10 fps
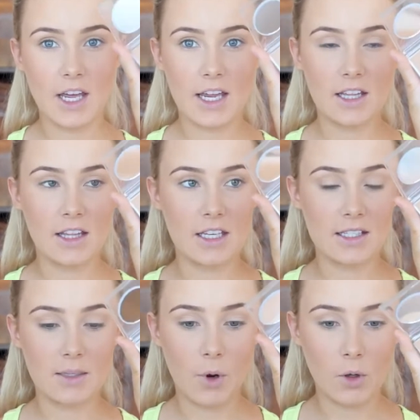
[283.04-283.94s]
take
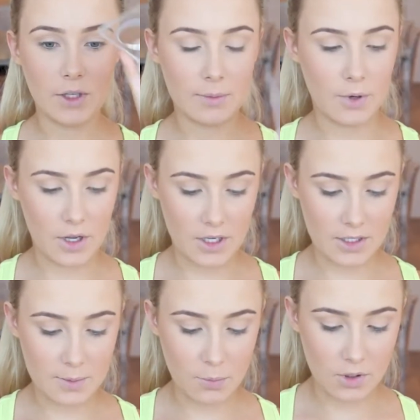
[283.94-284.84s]
this Napoleon
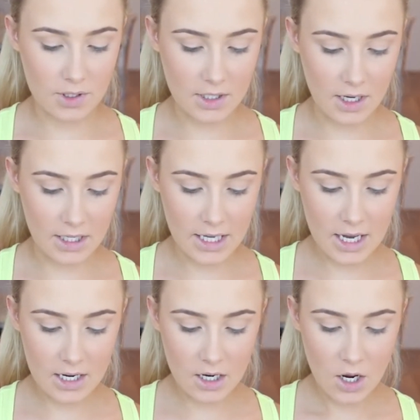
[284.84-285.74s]
Purtis bronzer
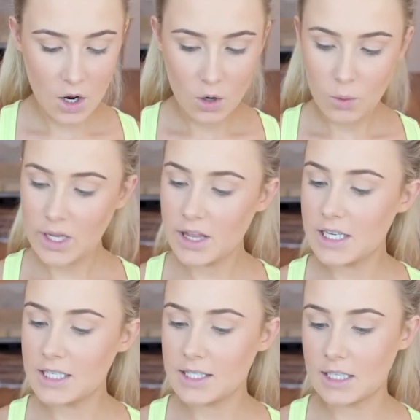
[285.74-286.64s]
again with
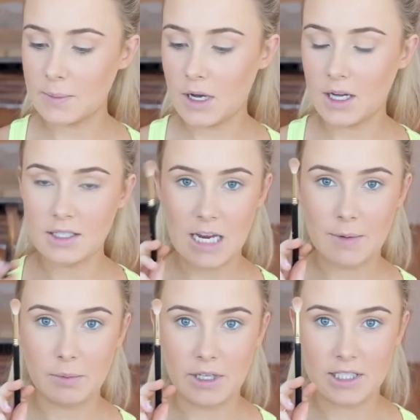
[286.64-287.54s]
the Sigma
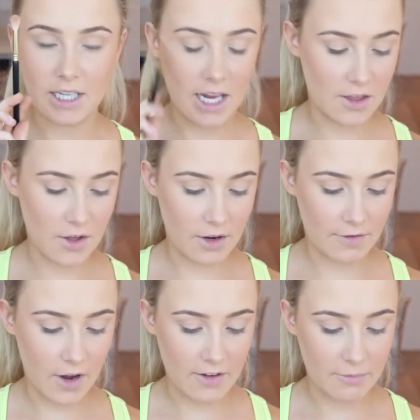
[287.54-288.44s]
Tapered Blending
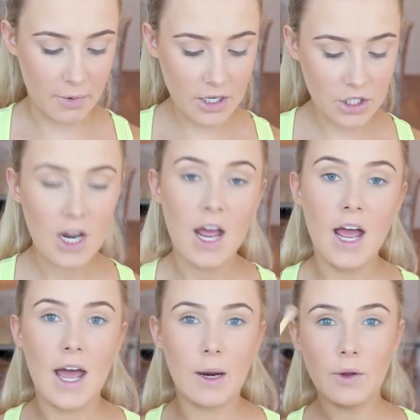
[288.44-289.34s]
E35 brush,
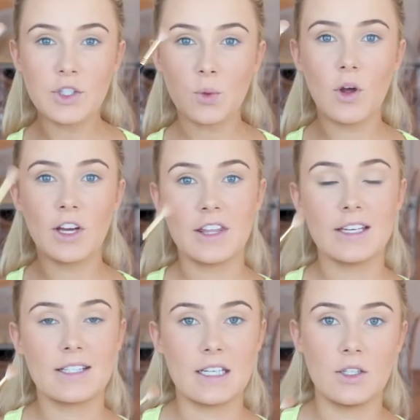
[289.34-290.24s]
and I'm going to work
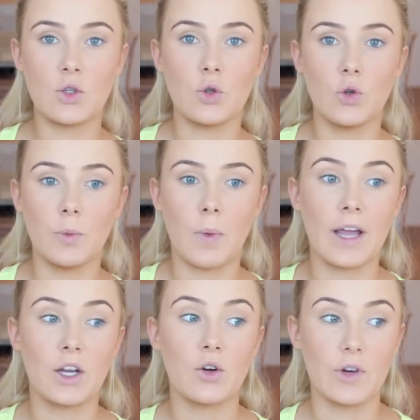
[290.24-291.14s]
this into
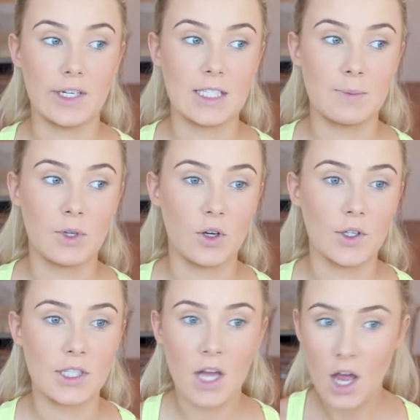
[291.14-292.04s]
my crease,
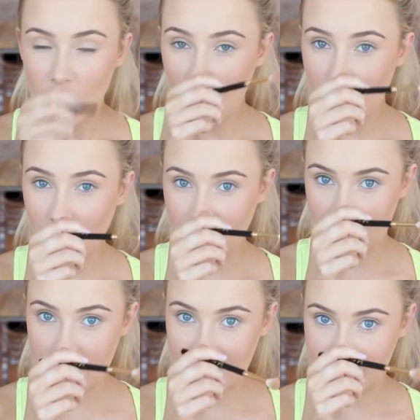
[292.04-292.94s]
because going
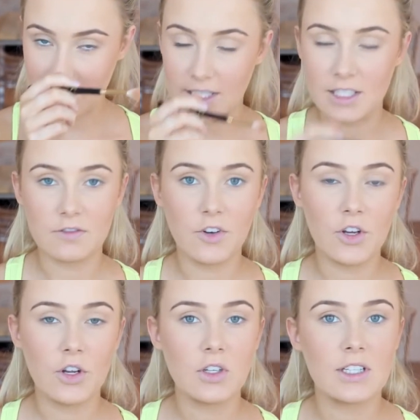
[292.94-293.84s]
off this particular
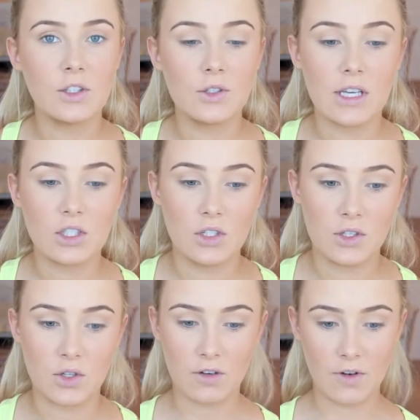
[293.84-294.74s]
photo, it looks like she's
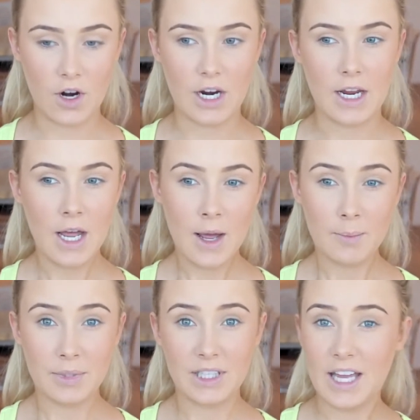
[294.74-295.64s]
just got a very
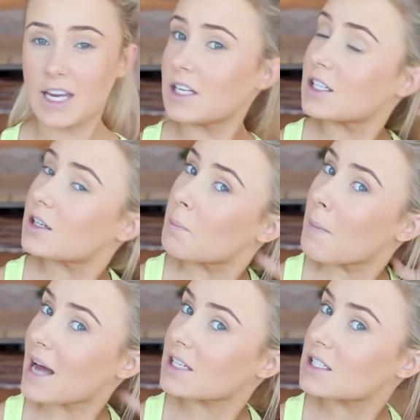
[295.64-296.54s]
plain
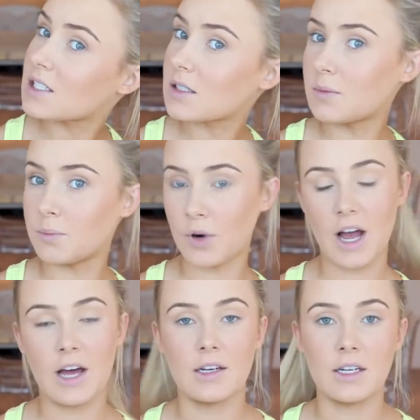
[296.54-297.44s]
matte
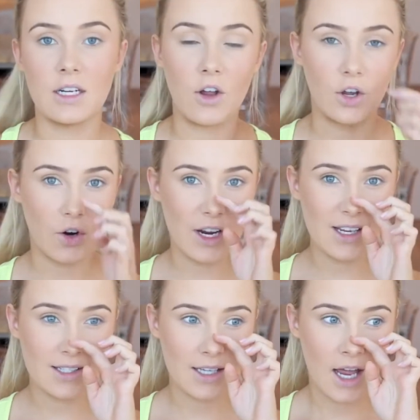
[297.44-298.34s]
brown in her
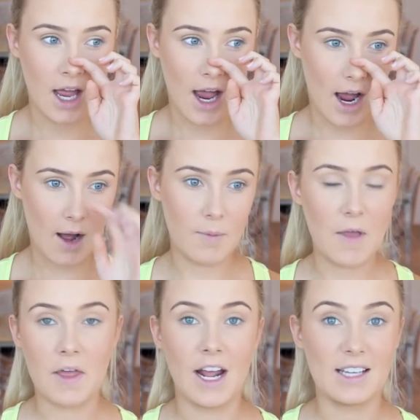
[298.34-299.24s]
crease,
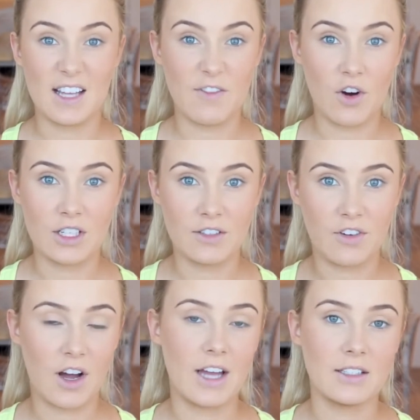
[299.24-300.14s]
and then has that very
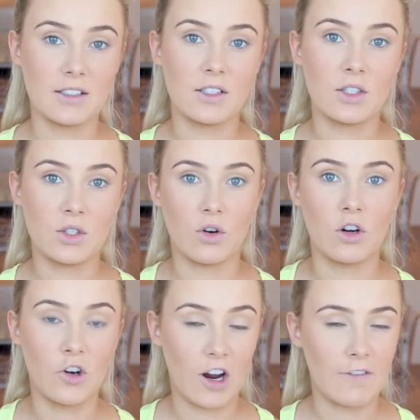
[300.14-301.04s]
defined,
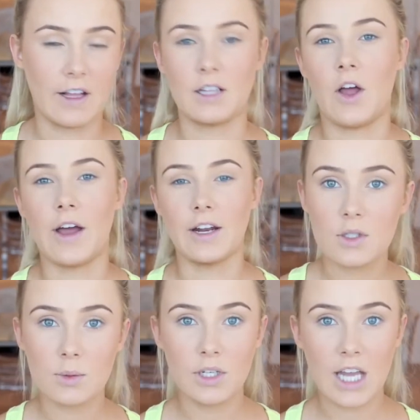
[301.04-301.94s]
strong graphic liner.
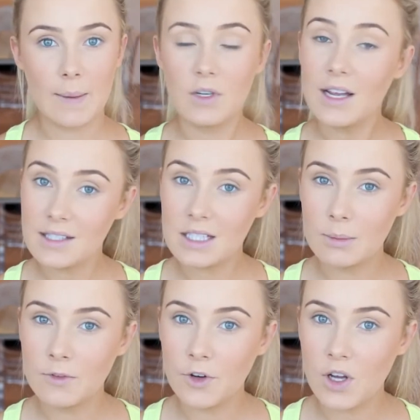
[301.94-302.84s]
So I'm going to keep it nice and
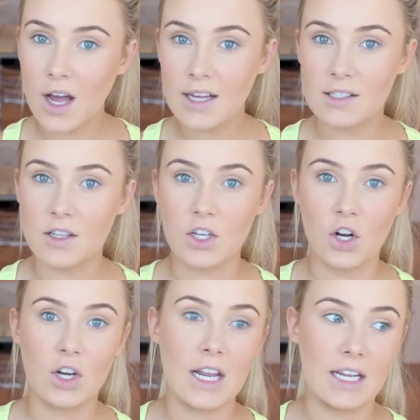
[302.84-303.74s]
simple for you guys so that you don't